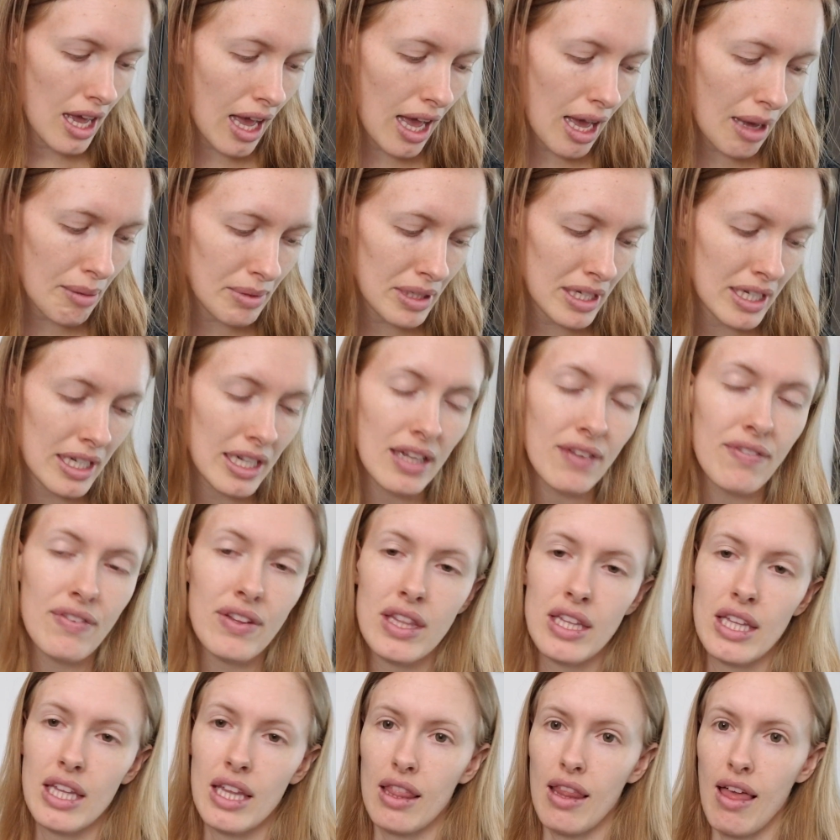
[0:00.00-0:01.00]
I mean, and
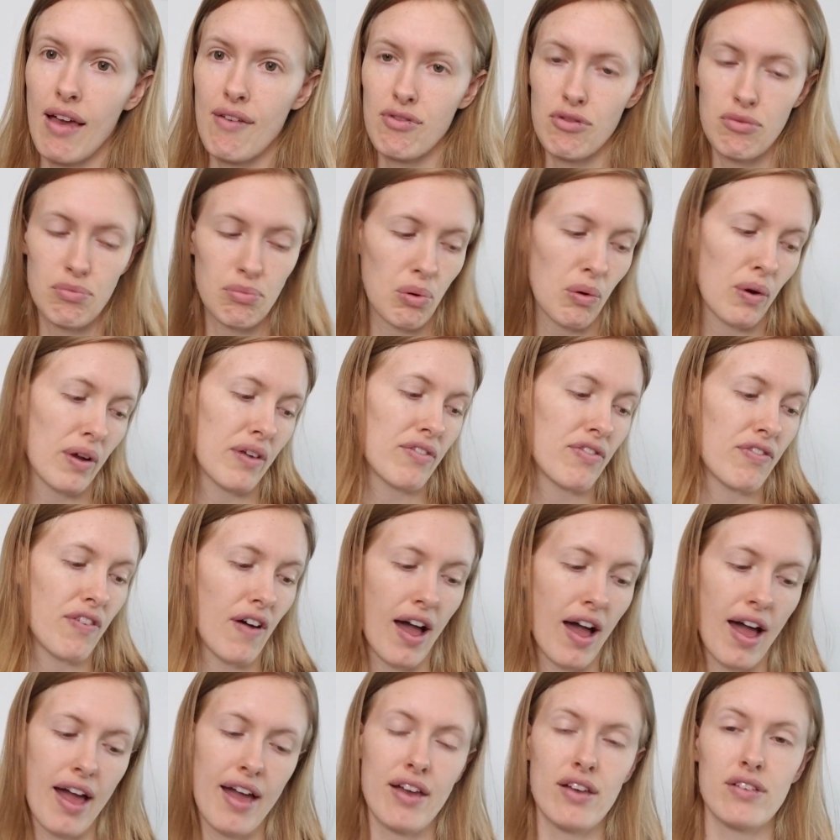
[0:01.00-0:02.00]
even the
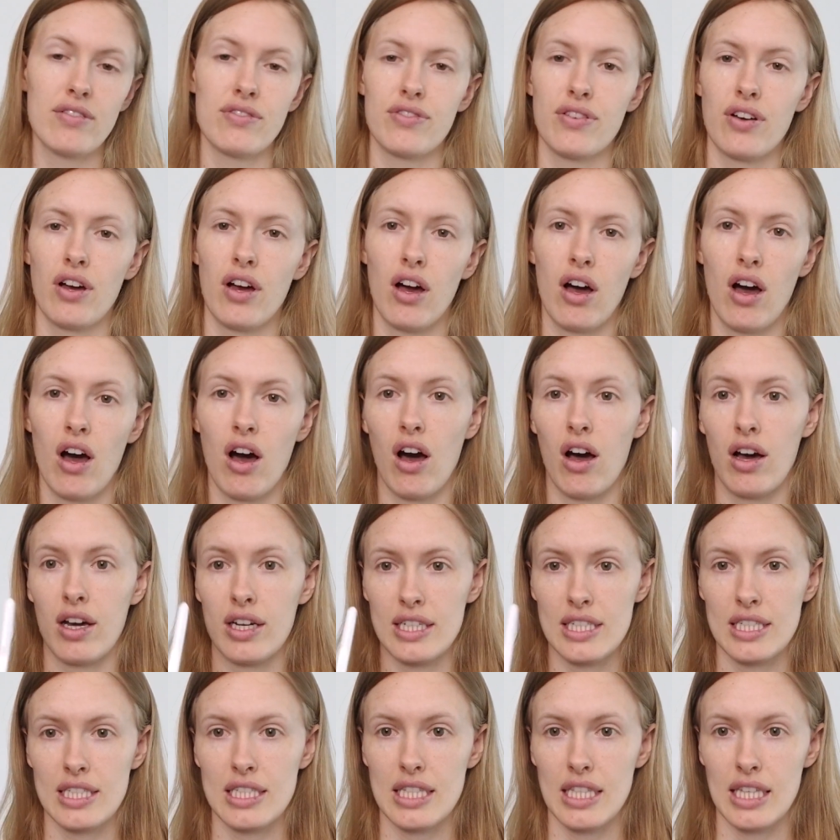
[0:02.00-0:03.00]
11.5
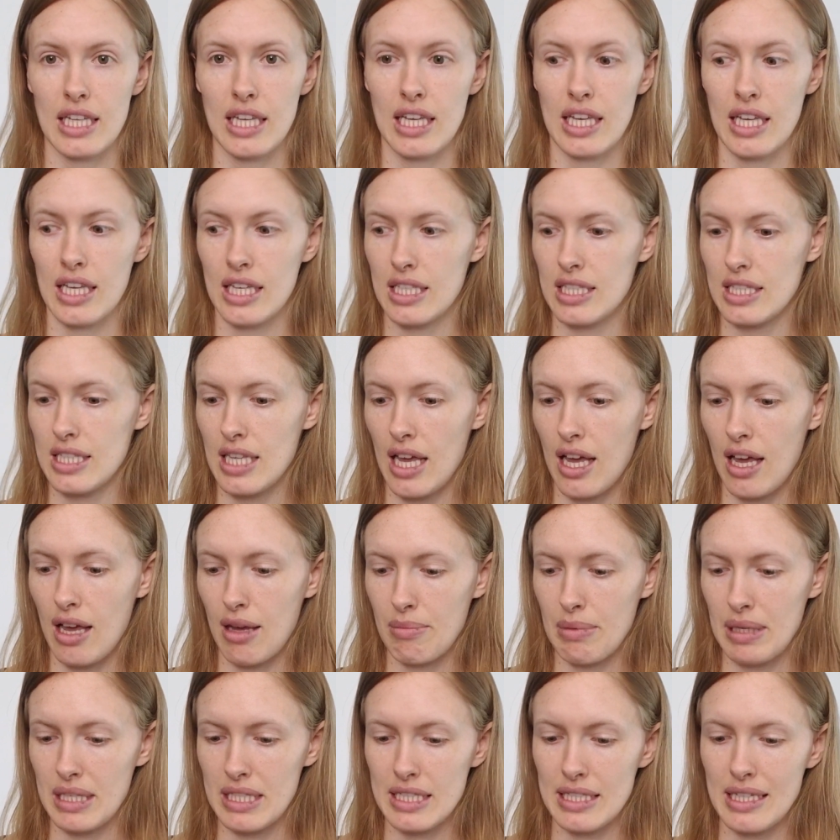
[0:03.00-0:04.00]
honestly is
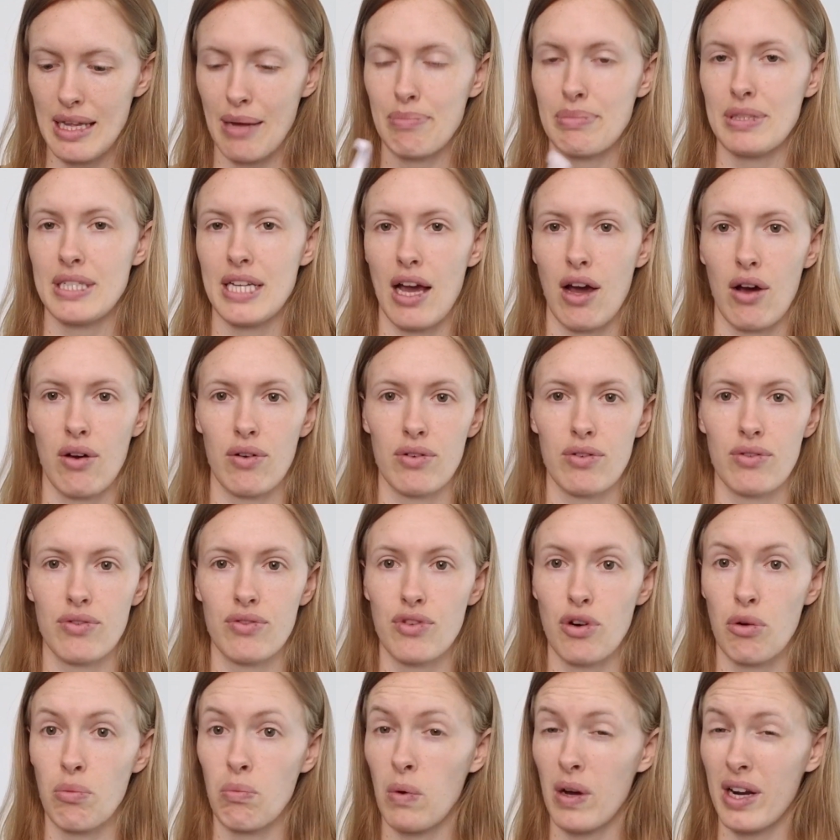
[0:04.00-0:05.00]
a step down
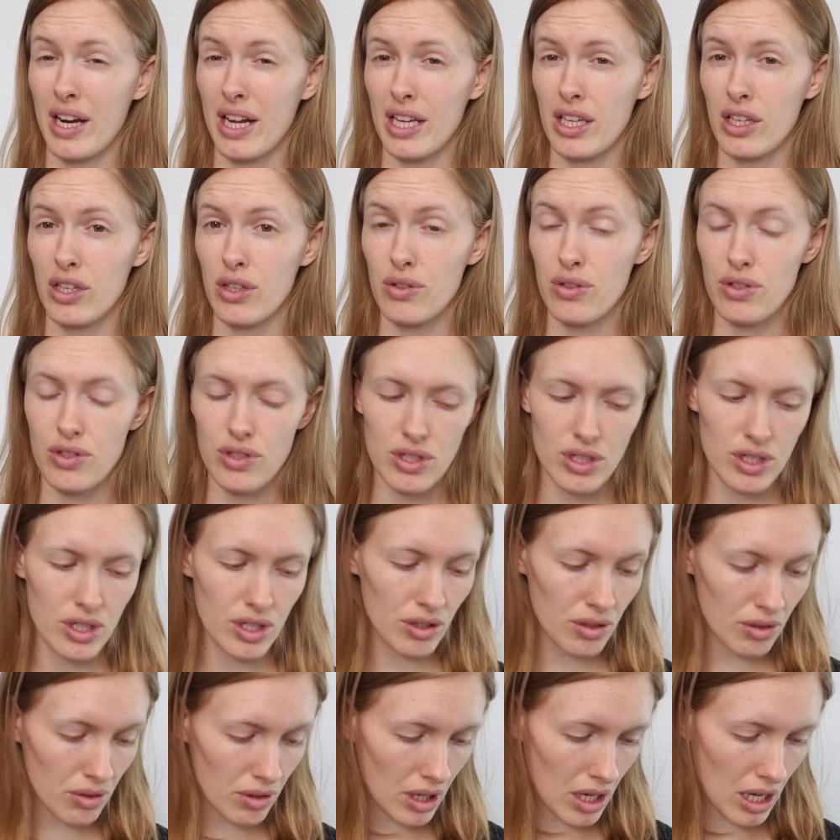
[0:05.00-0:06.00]
from what I used to
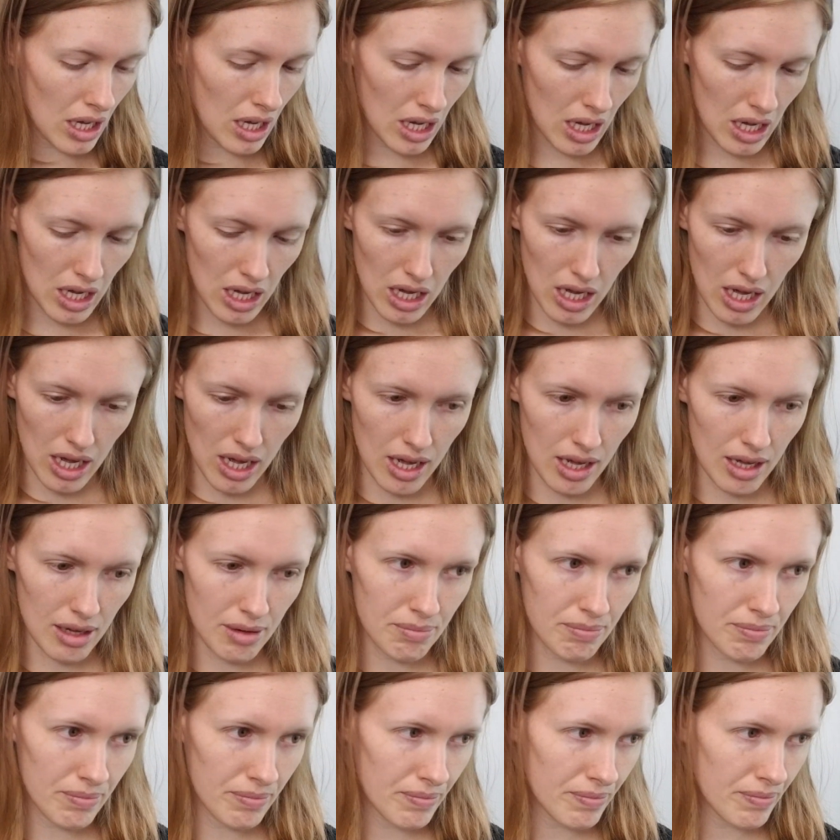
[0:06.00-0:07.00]
do.
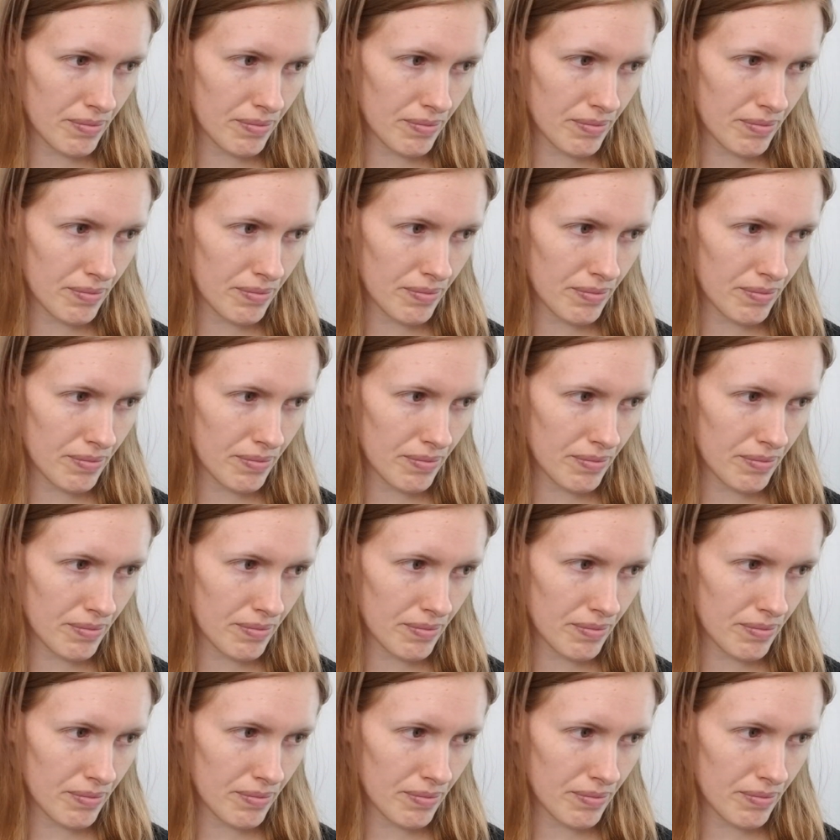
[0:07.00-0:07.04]
I